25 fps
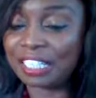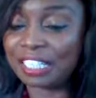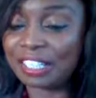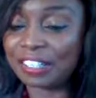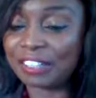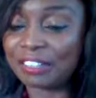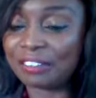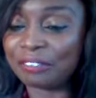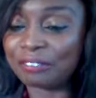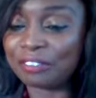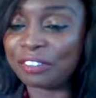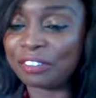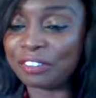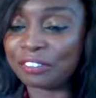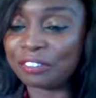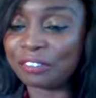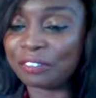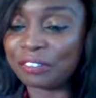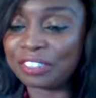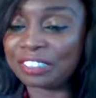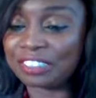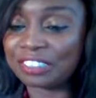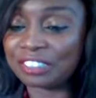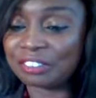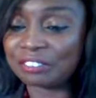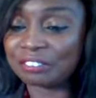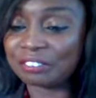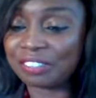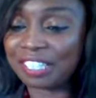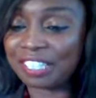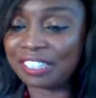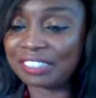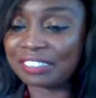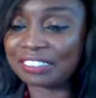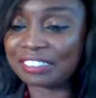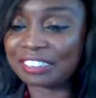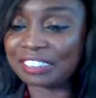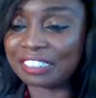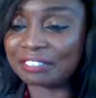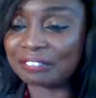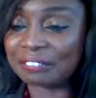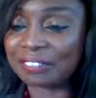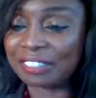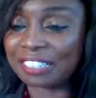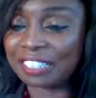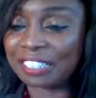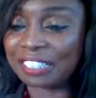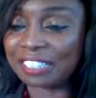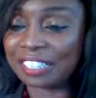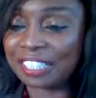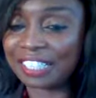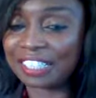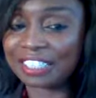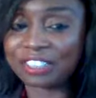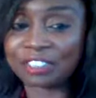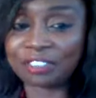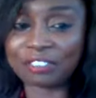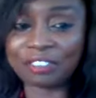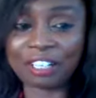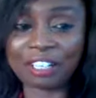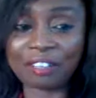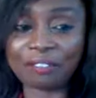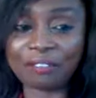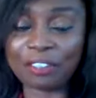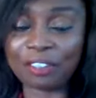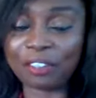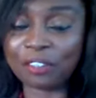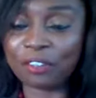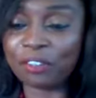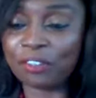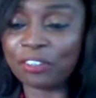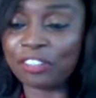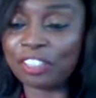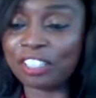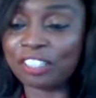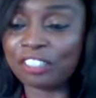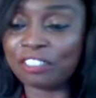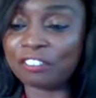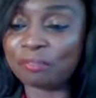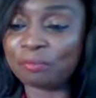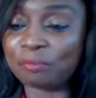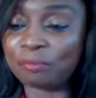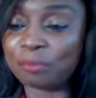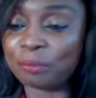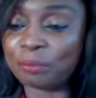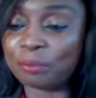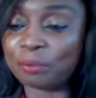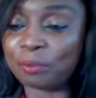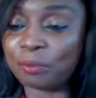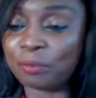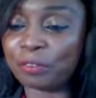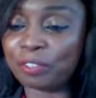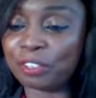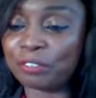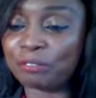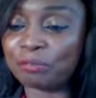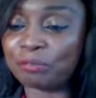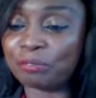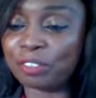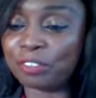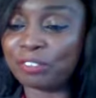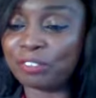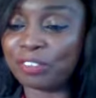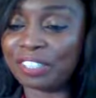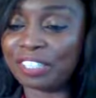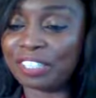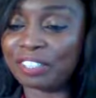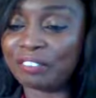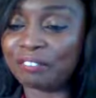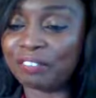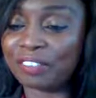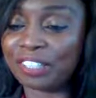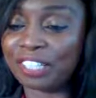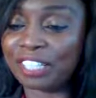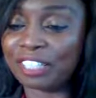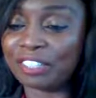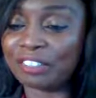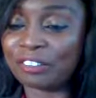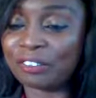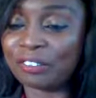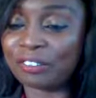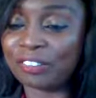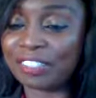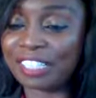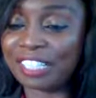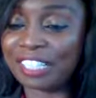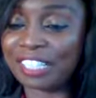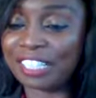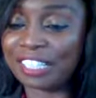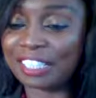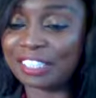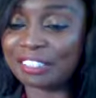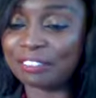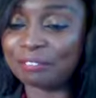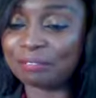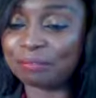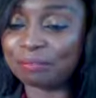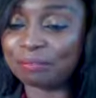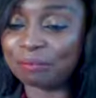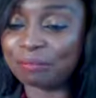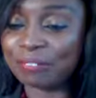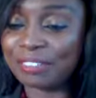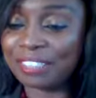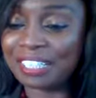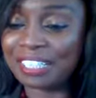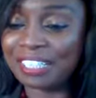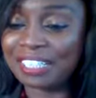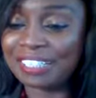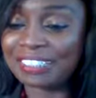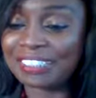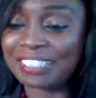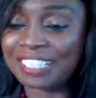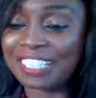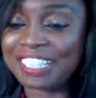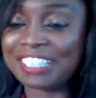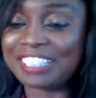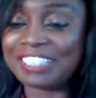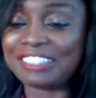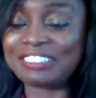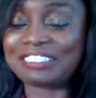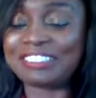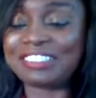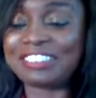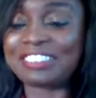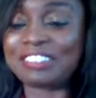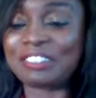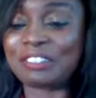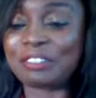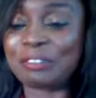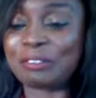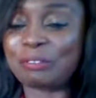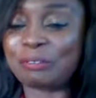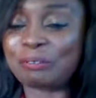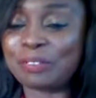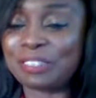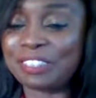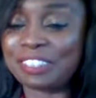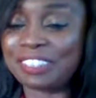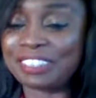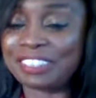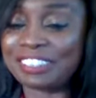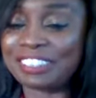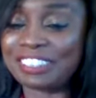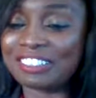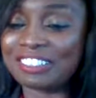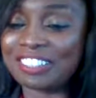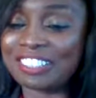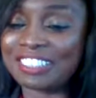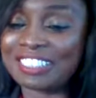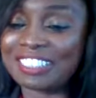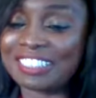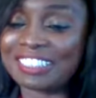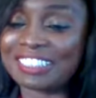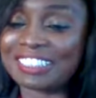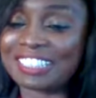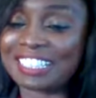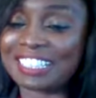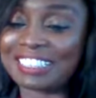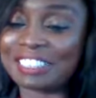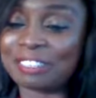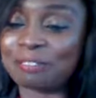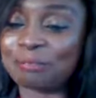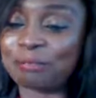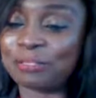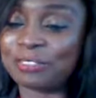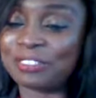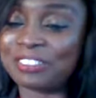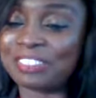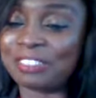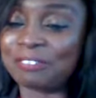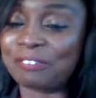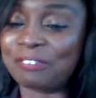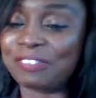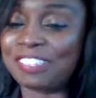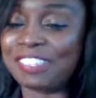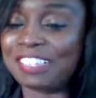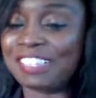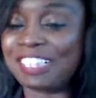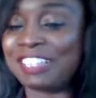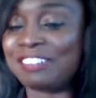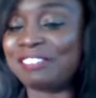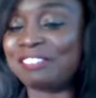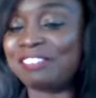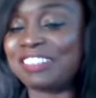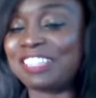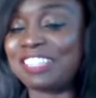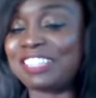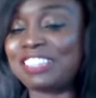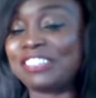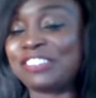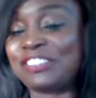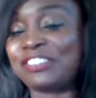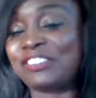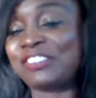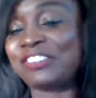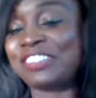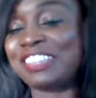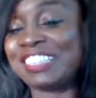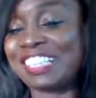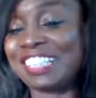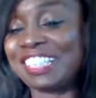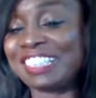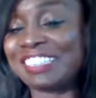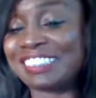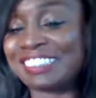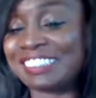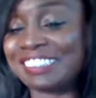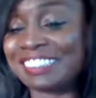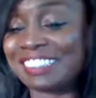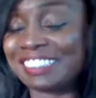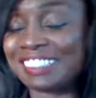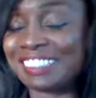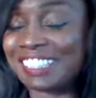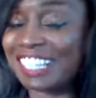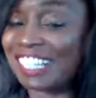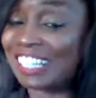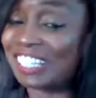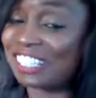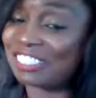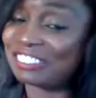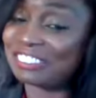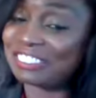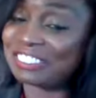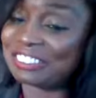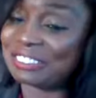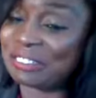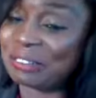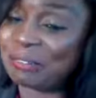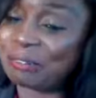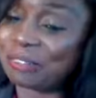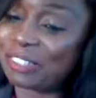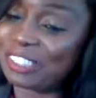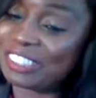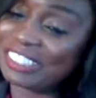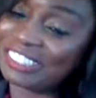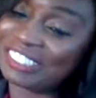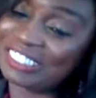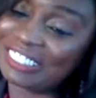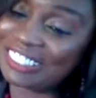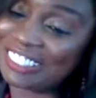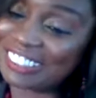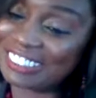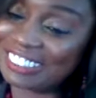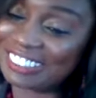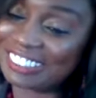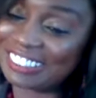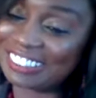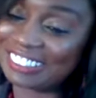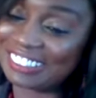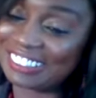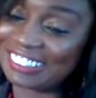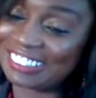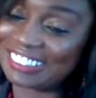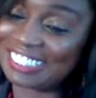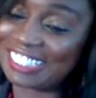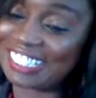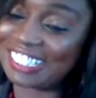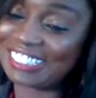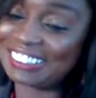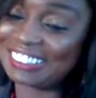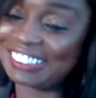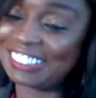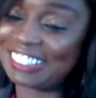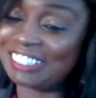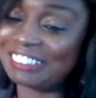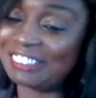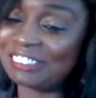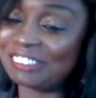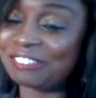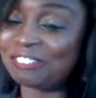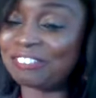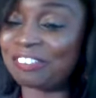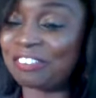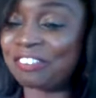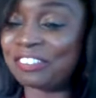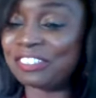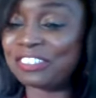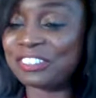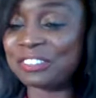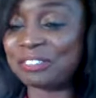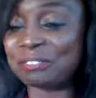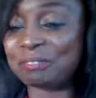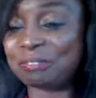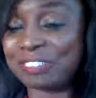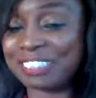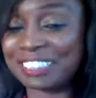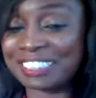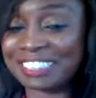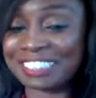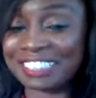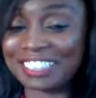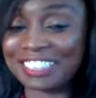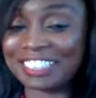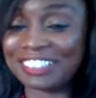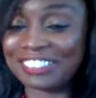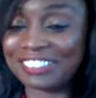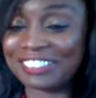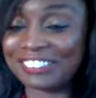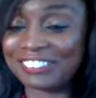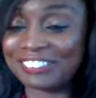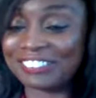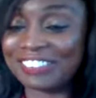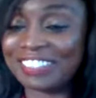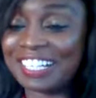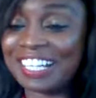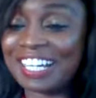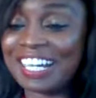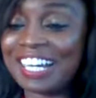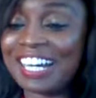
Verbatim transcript: um, you know, interactive, and I like to have a whole lot of people with me whenever I go live. Thank you so much. Ngozi says a beautiful evening to you, Nancy. Thank you so much, Ngozi George. I actually look forward to meeting you.